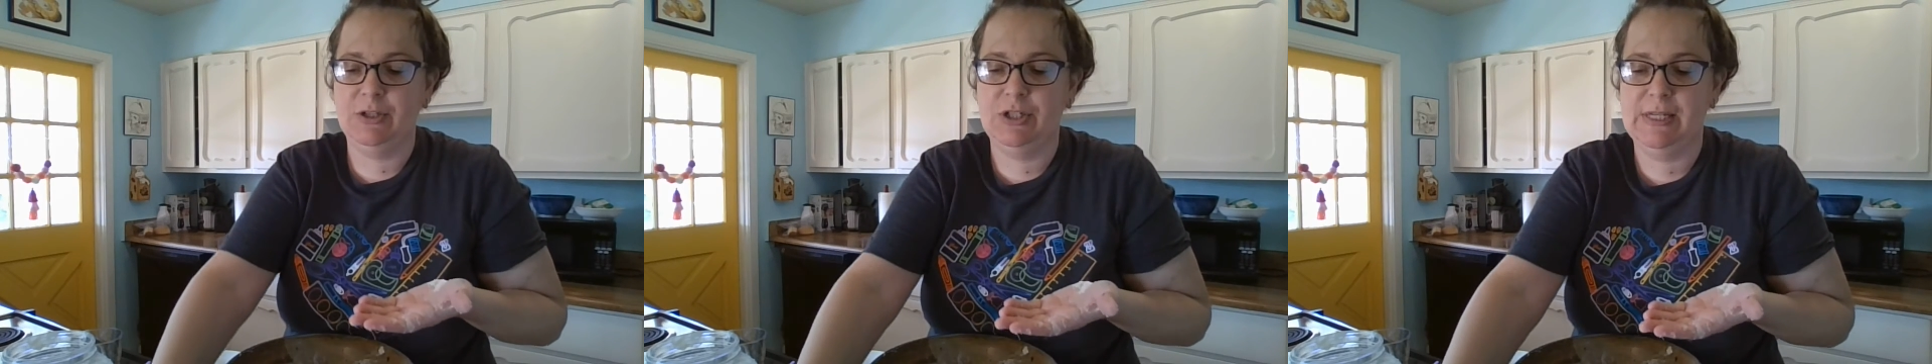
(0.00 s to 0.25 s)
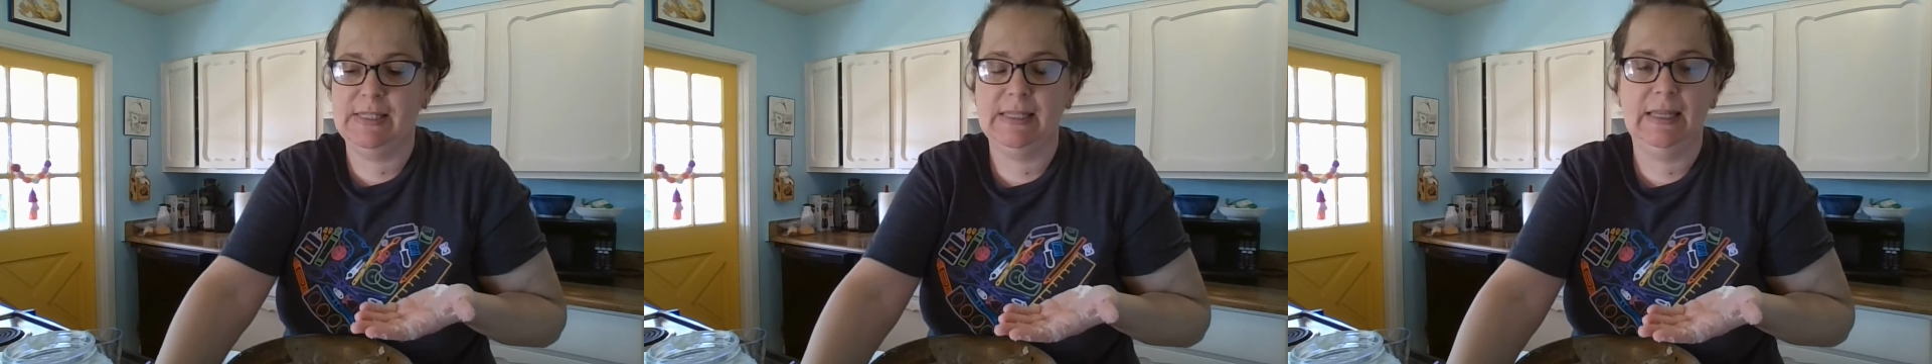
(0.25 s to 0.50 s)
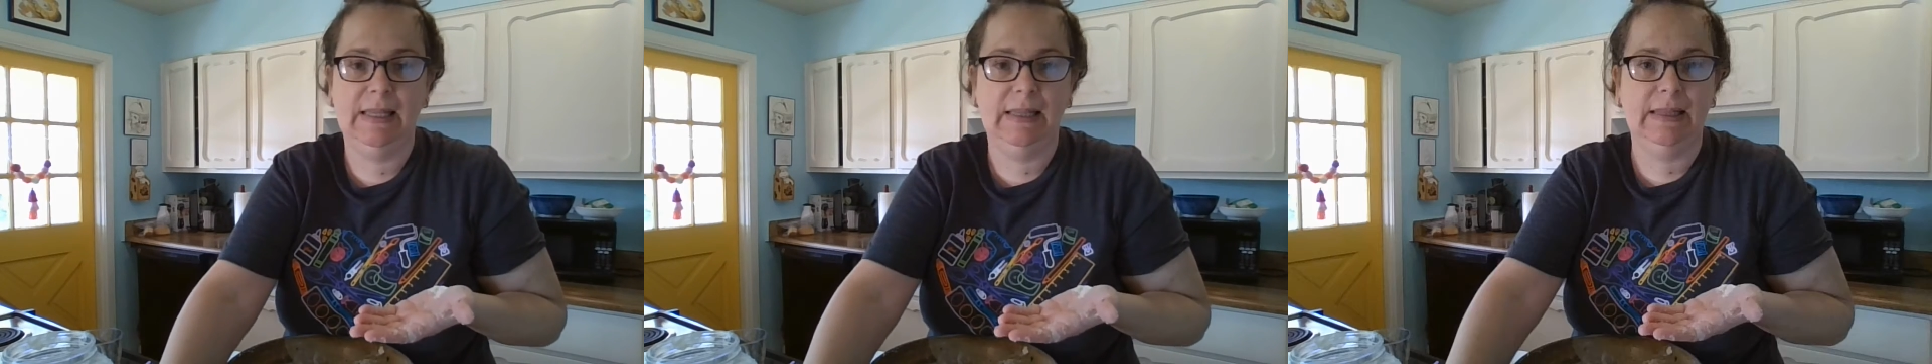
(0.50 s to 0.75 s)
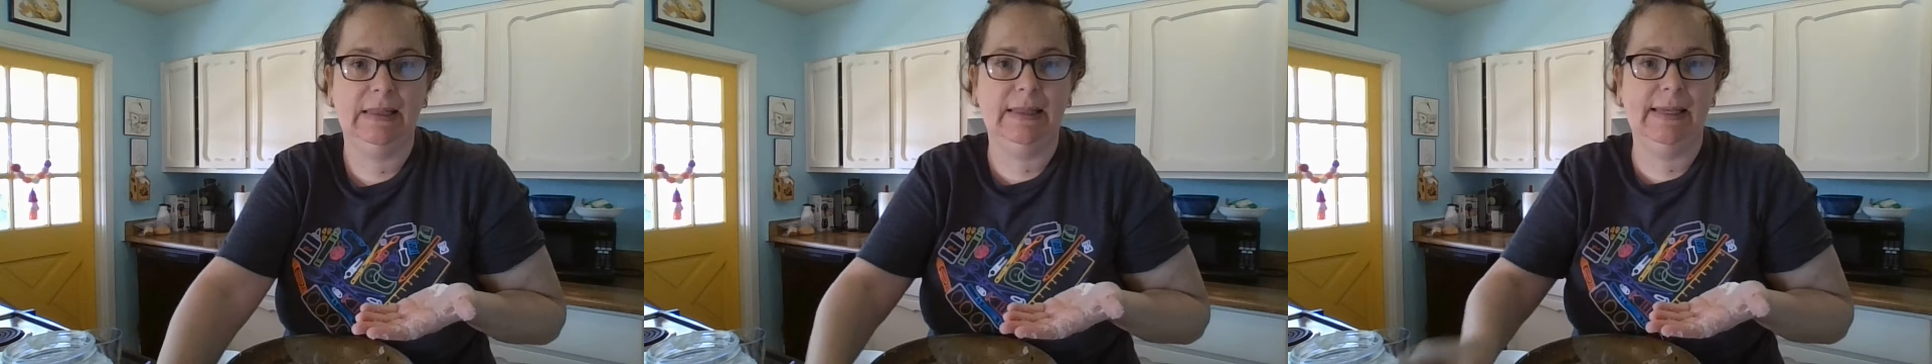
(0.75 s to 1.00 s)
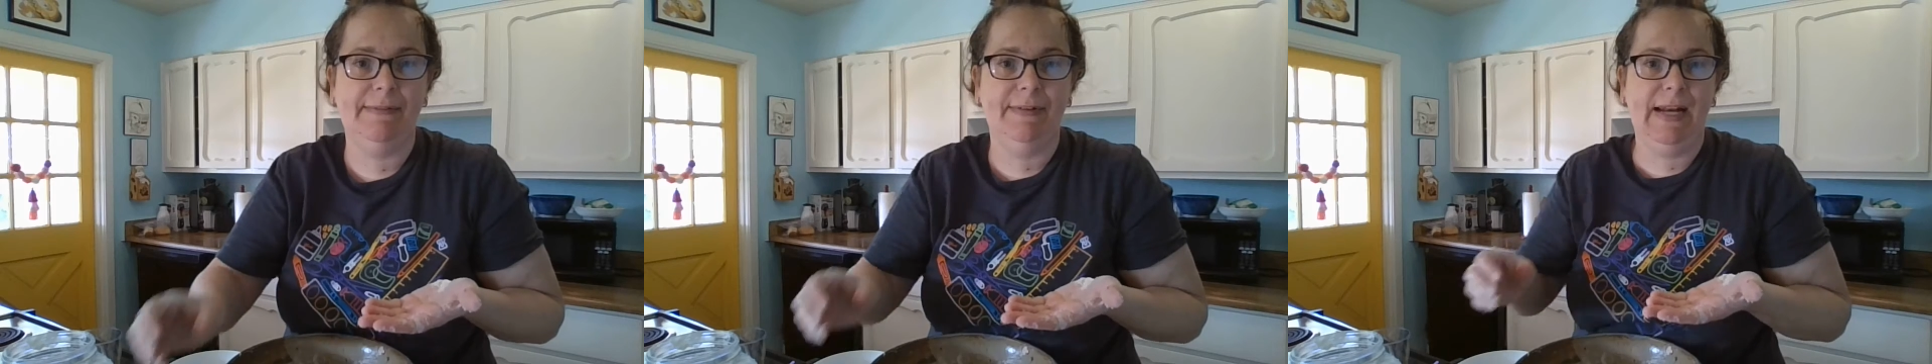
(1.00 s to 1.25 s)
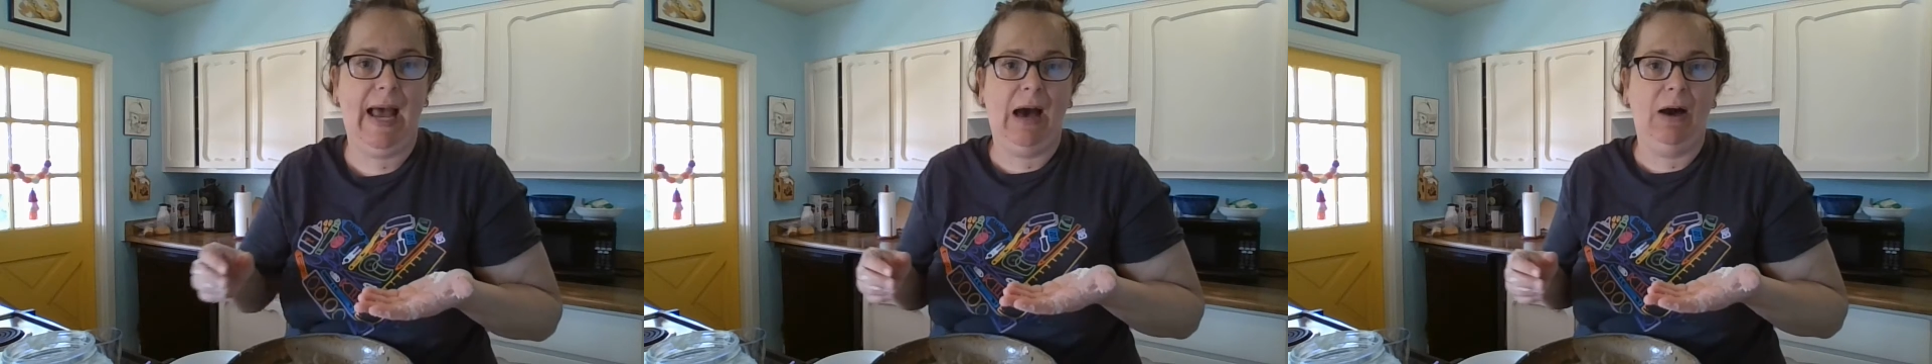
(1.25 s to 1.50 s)
just leave
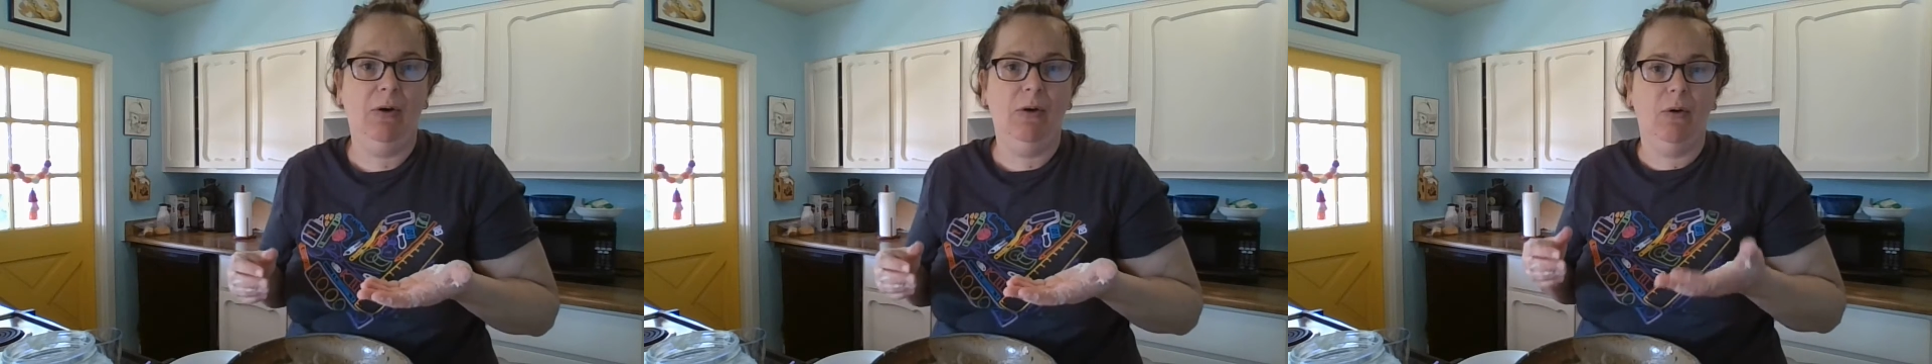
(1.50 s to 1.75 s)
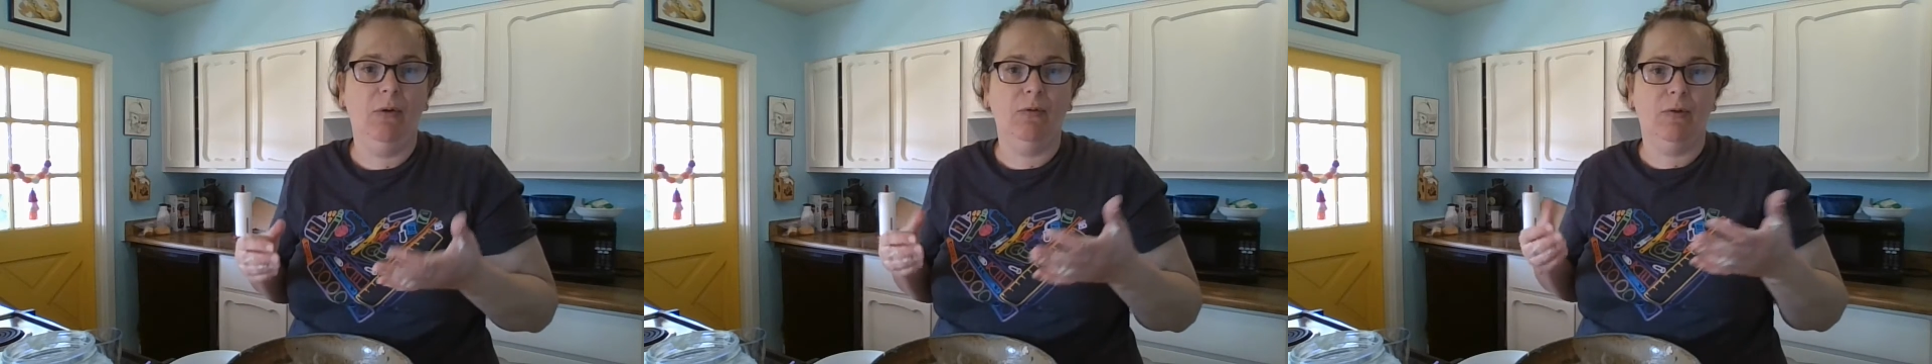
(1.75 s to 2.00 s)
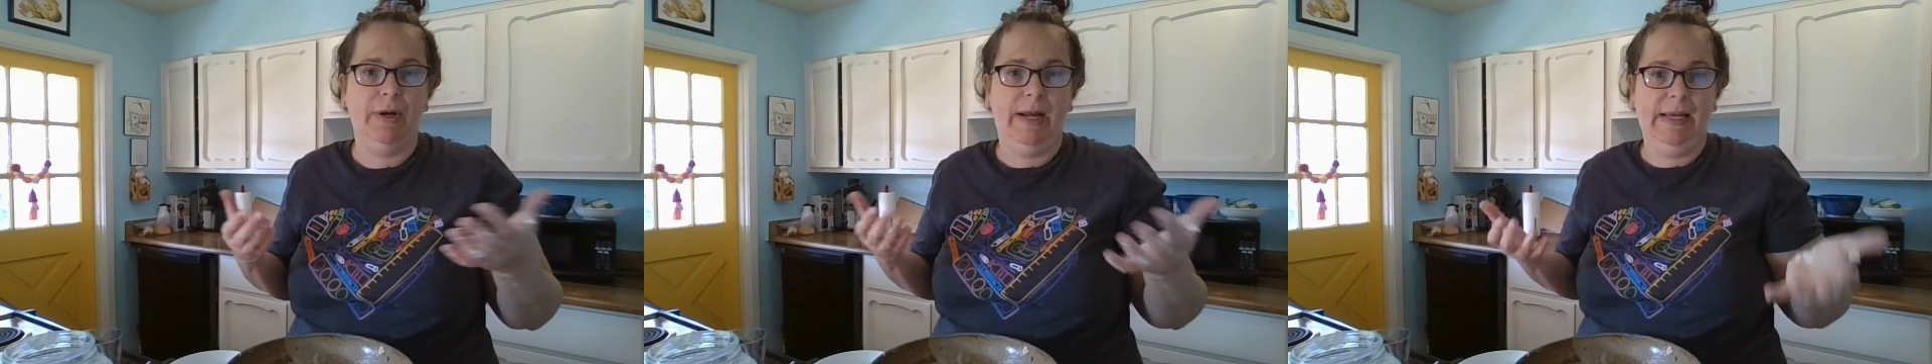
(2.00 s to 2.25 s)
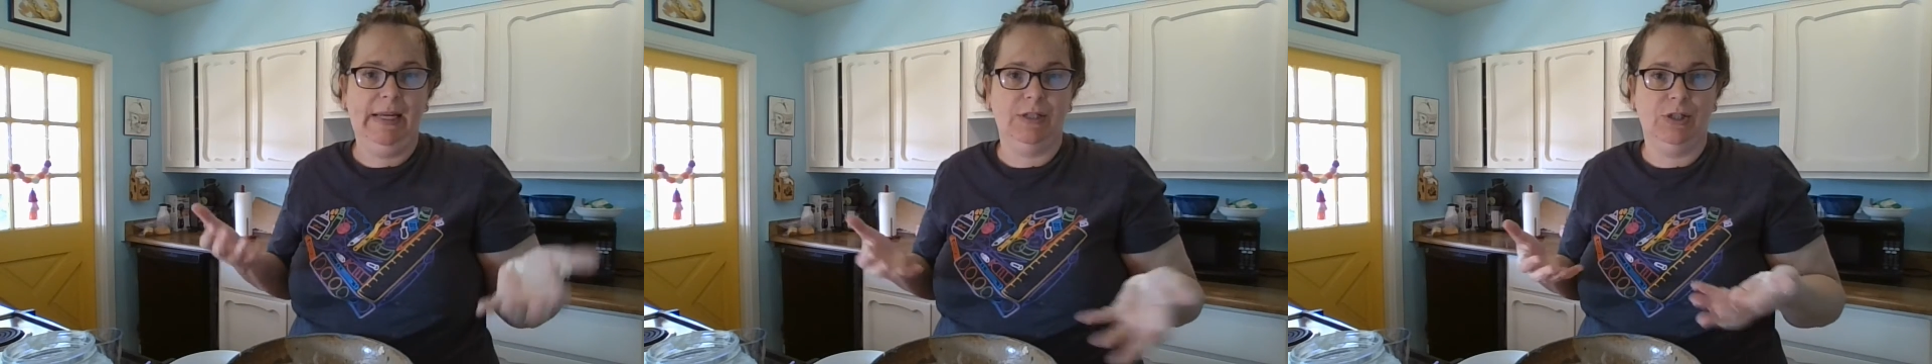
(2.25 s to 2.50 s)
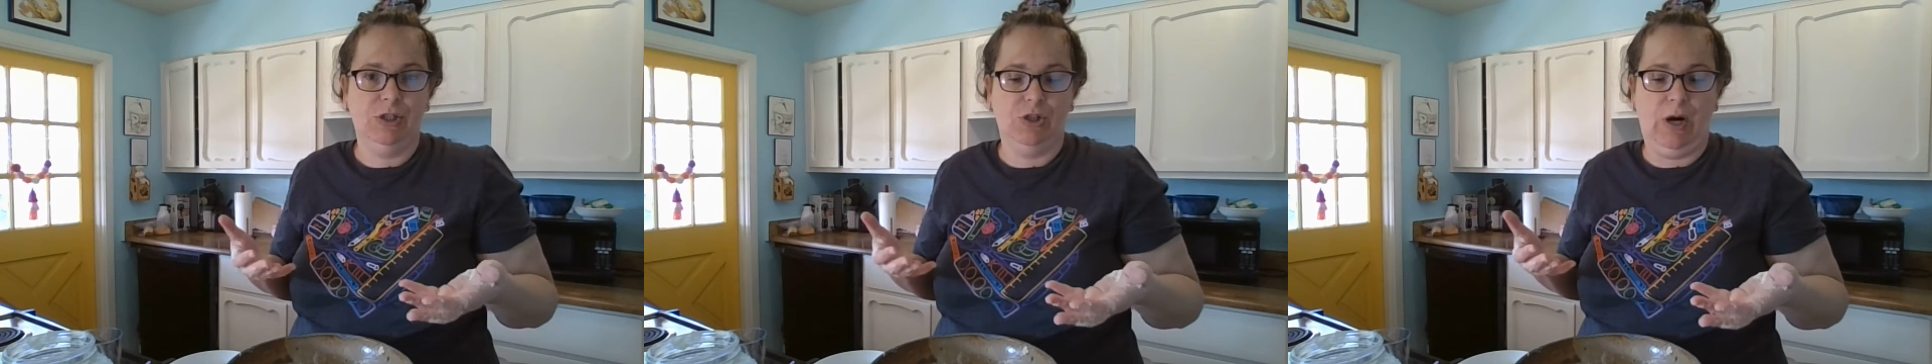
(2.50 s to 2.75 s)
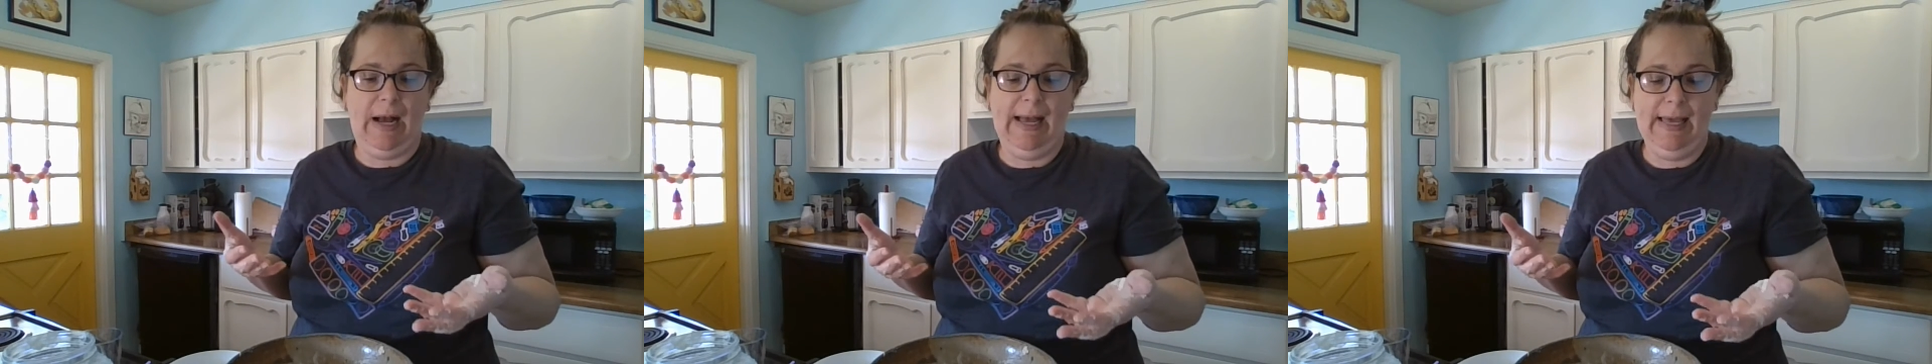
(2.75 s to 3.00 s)
it out overnight to
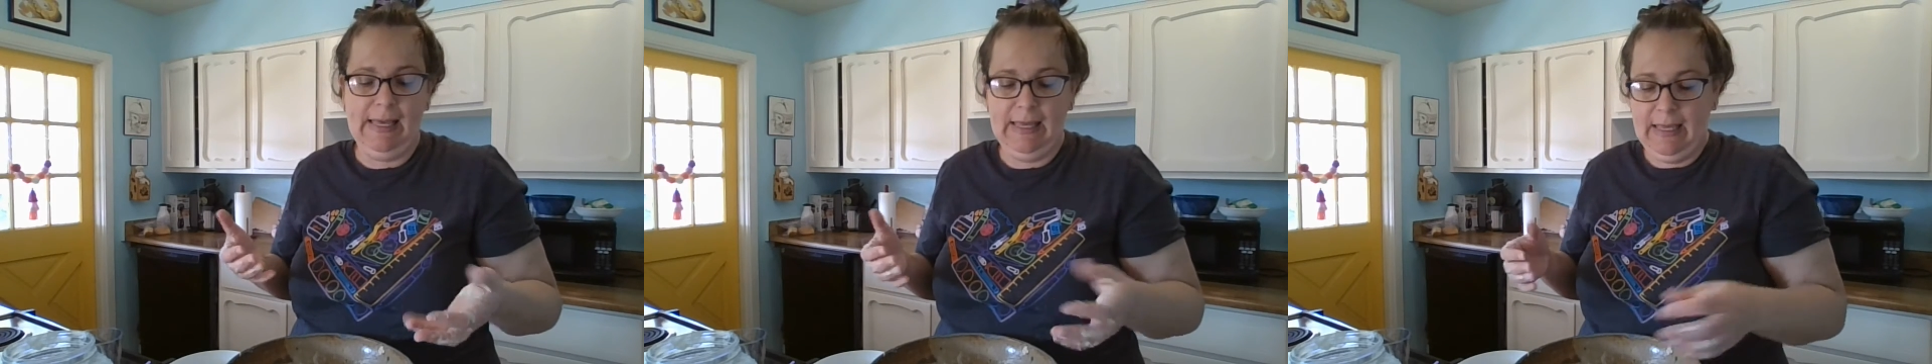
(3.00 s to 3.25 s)
dry.